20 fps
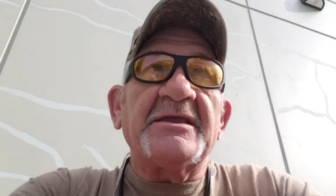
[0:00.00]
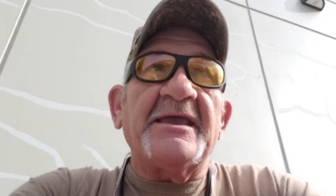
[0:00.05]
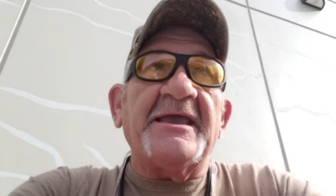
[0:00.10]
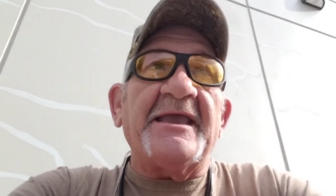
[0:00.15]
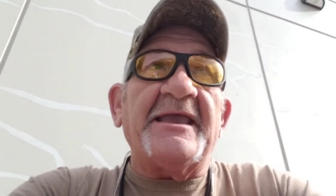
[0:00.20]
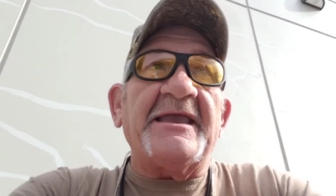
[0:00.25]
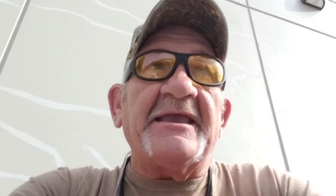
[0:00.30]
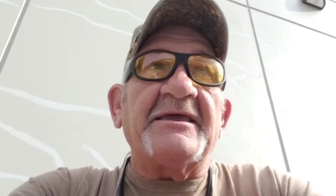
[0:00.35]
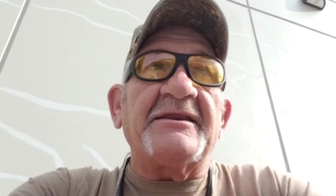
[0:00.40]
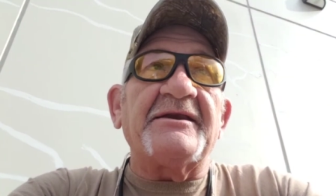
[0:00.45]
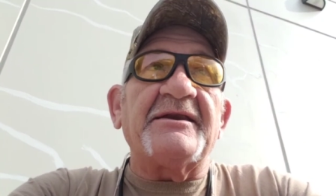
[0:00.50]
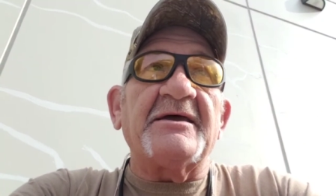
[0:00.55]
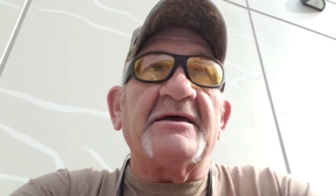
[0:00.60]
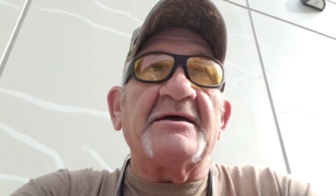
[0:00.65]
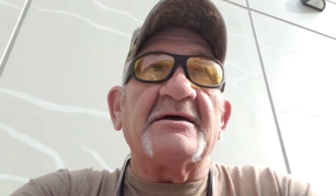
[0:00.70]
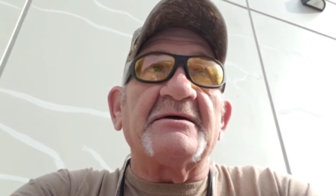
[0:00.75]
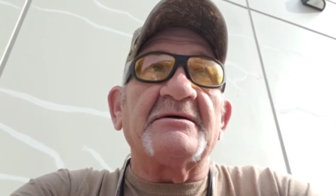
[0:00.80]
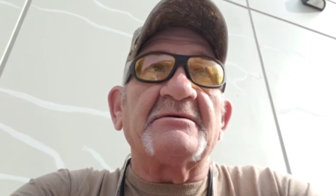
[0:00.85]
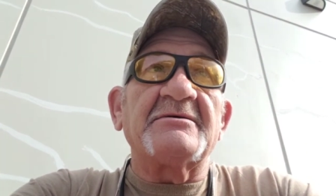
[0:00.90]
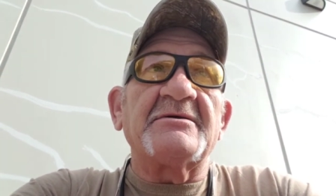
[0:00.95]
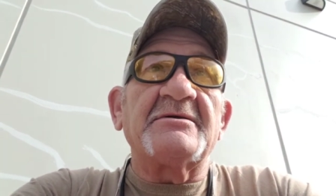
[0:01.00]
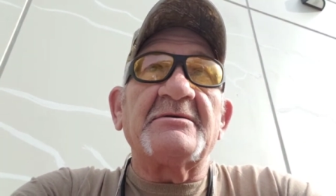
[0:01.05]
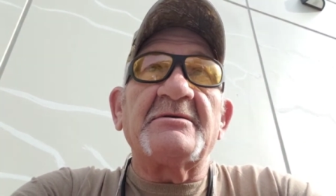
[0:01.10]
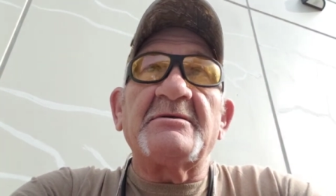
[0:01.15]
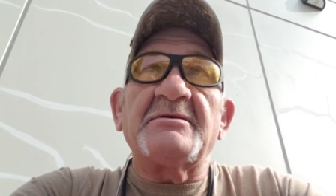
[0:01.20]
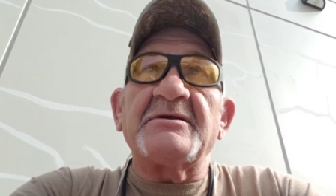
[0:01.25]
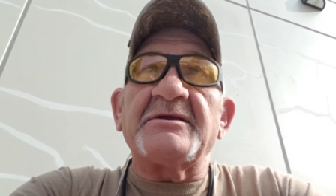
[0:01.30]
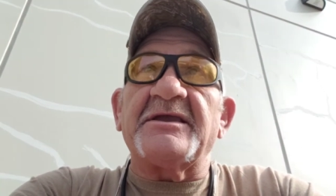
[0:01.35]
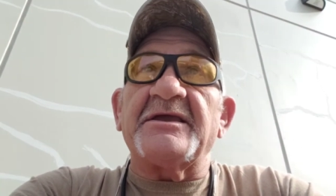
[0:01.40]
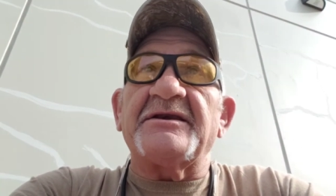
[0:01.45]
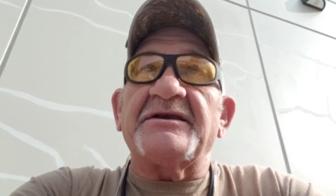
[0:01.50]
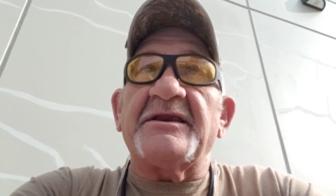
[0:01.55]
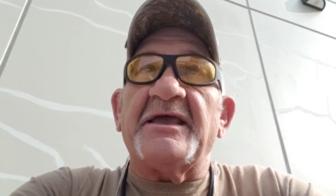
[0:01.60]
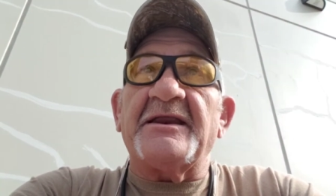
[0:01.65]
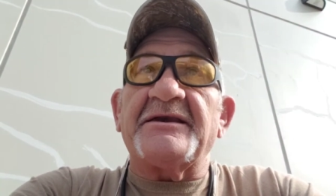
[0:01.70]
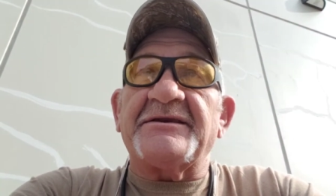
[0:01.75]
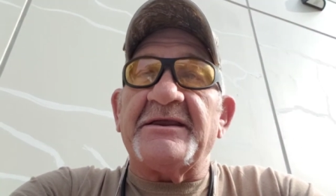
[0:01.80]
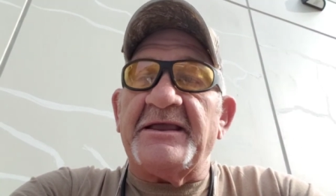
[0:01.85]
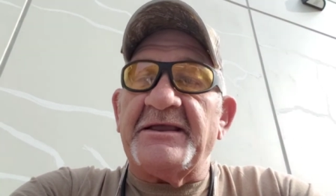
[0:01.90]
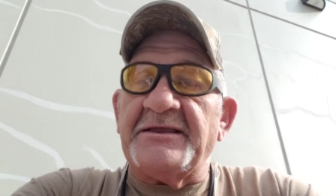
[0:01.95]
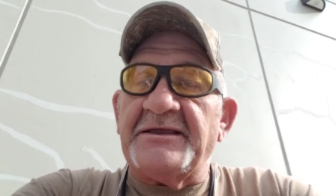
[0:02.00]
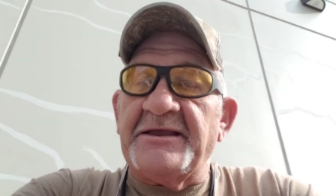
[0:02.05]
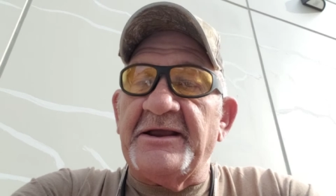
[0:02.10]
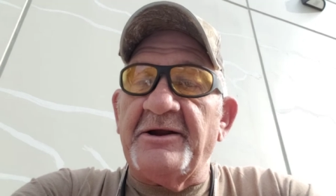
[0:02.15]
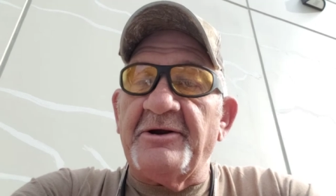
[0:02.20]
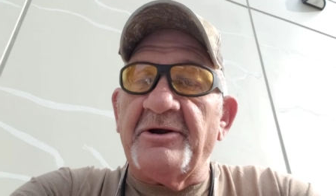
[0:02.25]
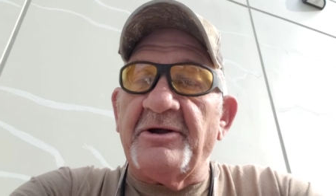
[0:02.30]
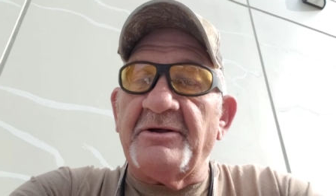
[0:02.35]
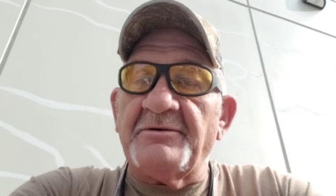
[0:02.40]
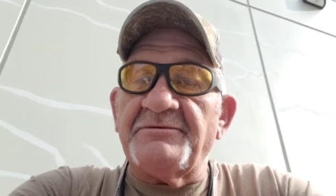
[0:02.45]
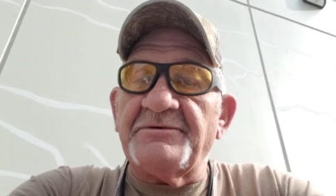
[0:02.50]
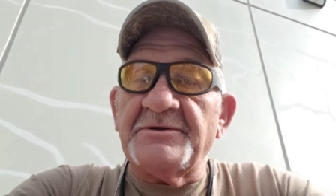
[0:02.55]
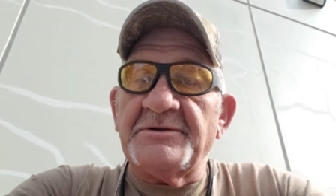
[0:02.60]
and uh, getting that taken care of.